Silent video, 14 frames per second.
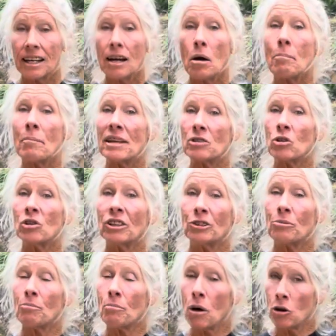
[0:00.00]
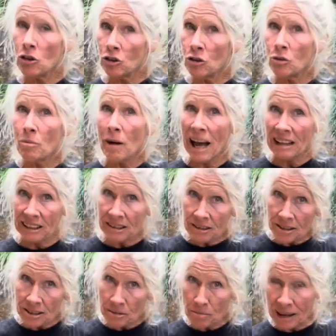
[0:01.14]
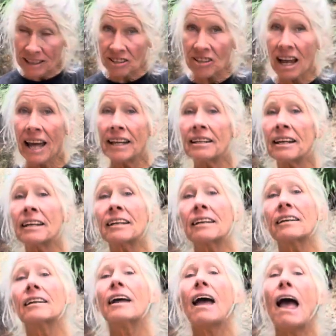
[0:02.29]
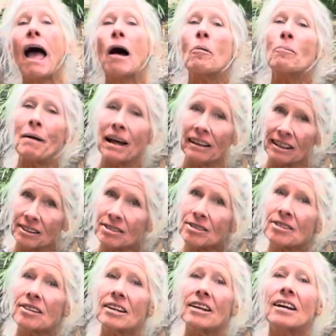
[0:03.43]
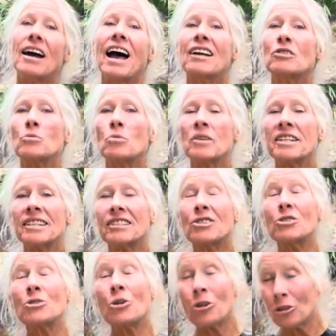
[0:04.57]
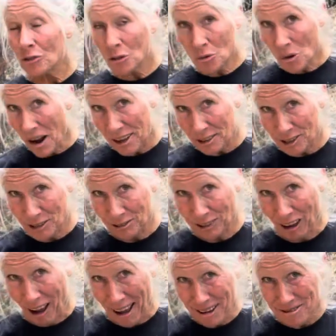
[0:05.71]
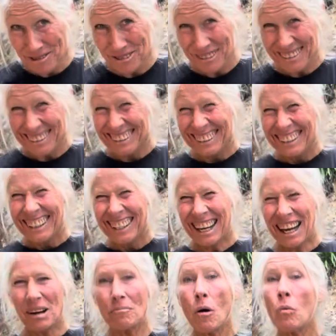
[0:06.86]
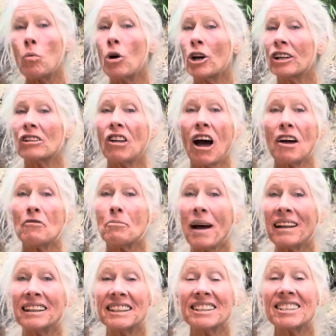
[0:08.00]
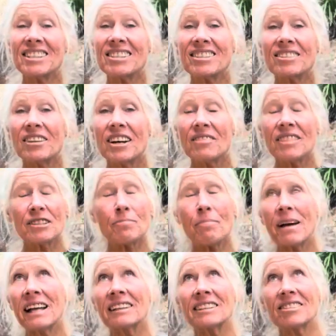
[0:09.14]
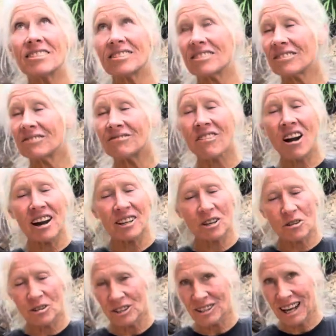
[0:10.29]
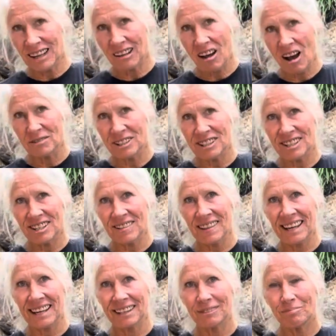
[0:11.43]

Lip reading: Mental and emotional balance, maintaining our balance as we surf the waves of life. Work-life balance. There's balance right across our lives, isn't there?